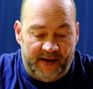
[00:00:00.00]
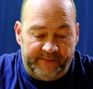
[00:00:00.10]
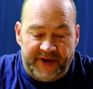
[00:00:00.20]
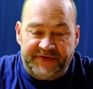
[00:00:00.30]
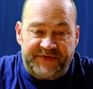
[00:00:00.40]

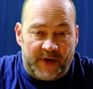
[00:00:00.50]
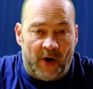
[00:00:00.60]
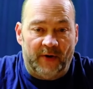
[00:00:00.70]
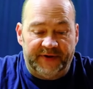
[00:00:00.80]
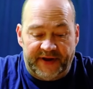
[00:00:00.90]

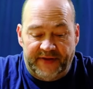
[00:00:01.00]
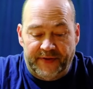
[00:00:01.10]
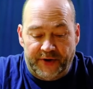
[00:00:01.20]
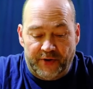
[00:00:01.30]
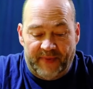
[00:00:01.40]
installed in
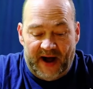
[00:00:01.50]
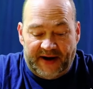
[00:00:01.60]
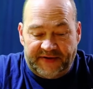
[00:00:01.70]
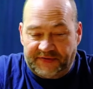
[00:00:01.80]
the new body.